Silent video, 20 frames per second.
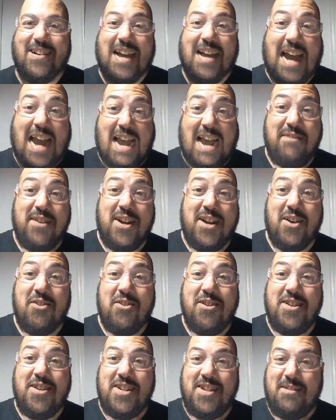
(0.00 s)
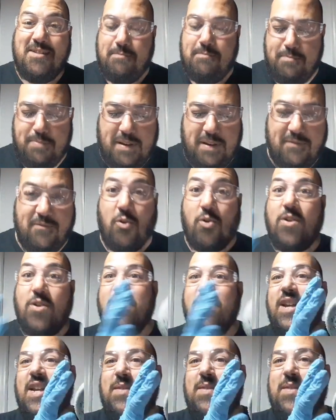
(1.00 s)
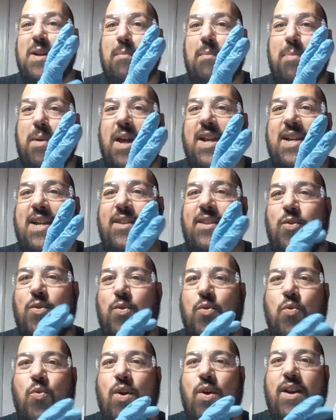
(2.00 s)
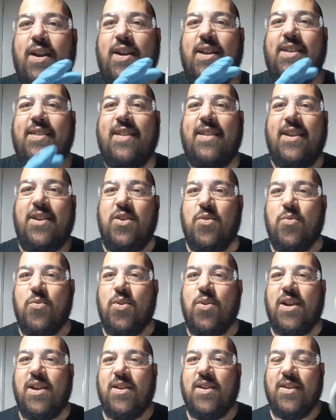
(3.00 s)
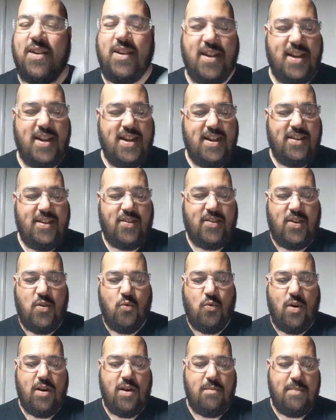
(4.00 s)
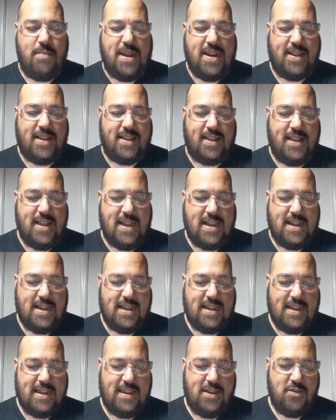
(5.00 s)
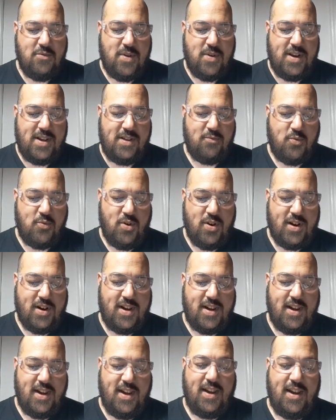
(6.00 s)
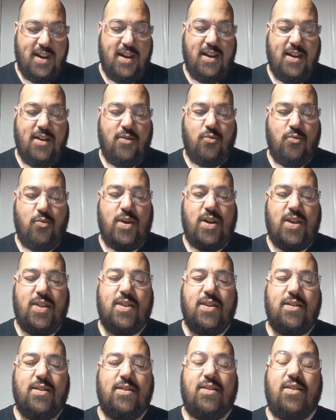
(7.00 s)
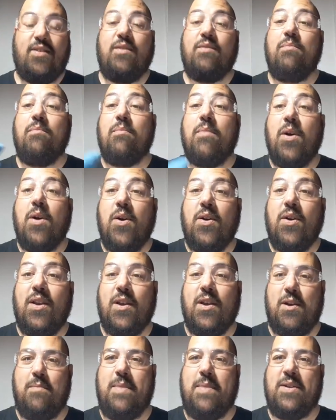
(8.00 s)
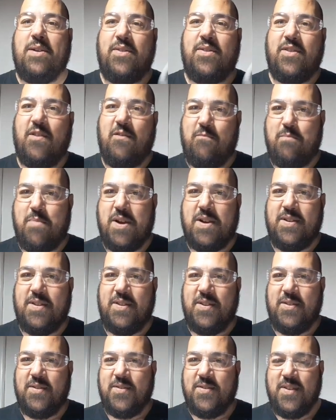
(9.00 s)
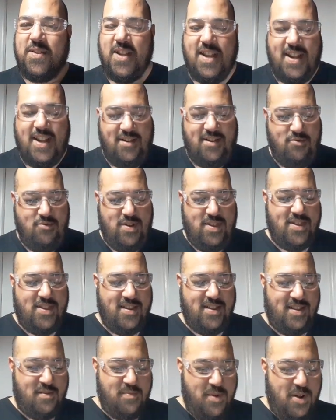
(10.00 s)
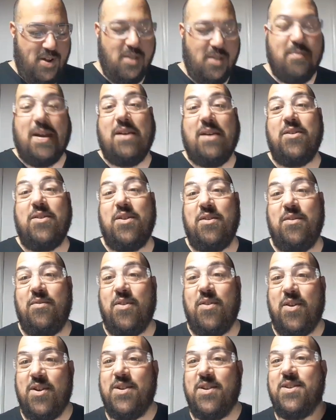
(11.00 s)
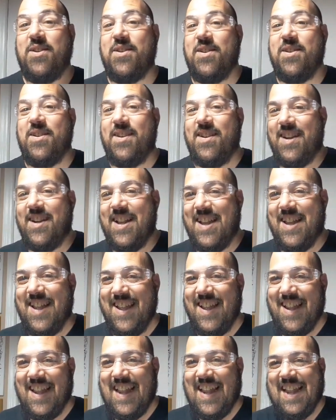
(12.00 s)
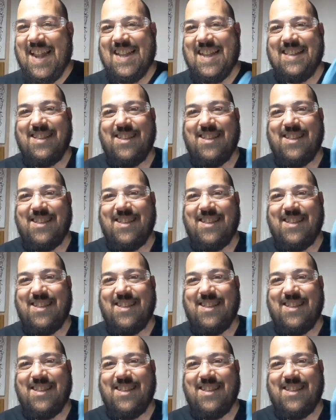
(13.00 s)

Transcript: have it harden before you can even apply it to what it is that you're working on. So you want to work with small amounts of Bondo, with a small amount of hardener, and